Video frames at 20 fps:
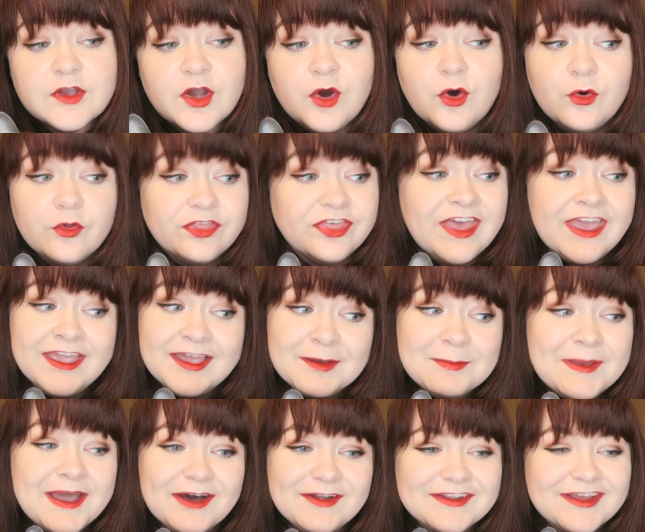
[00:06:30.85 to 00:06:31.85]
whole thing
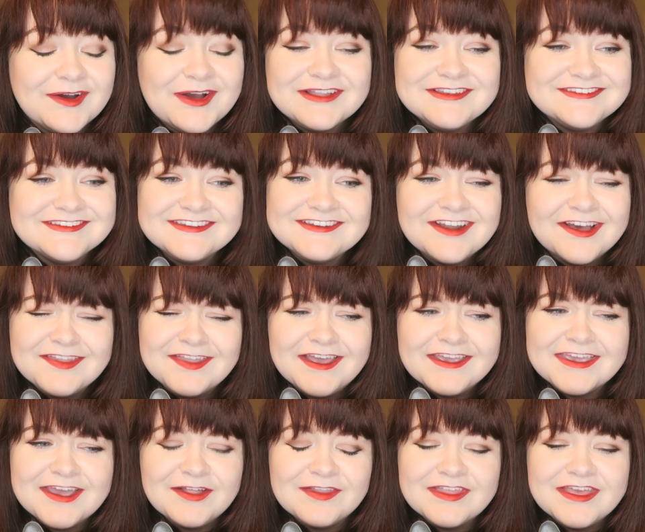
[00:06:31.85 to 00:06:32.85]
about how I did not
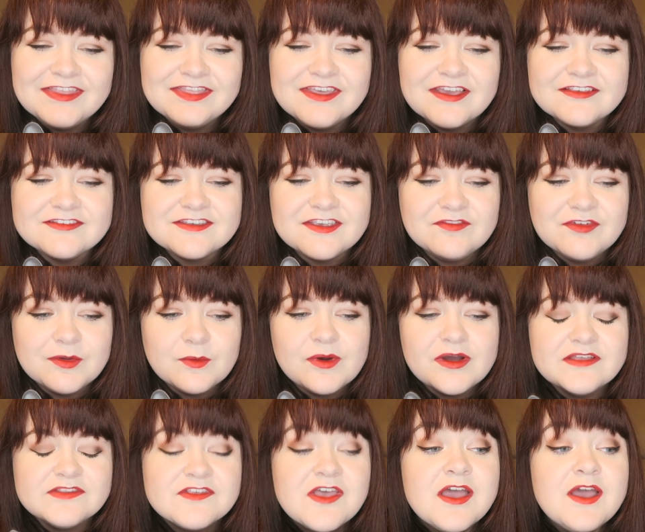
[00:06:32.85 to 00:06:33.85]
like how late Thanksgiving
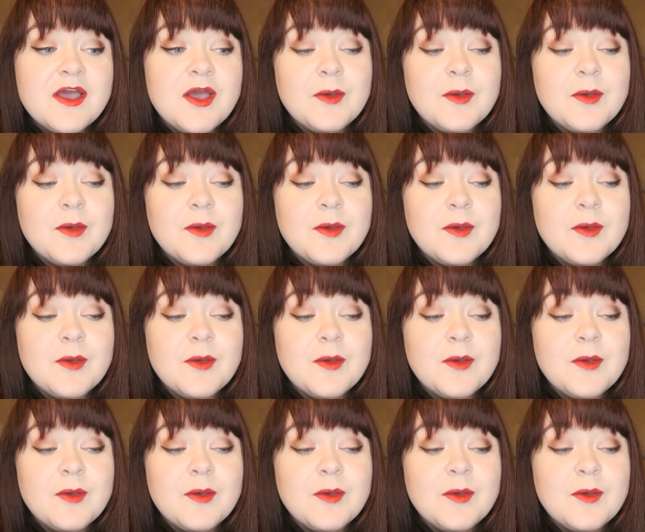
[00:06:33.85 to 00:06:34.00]
was.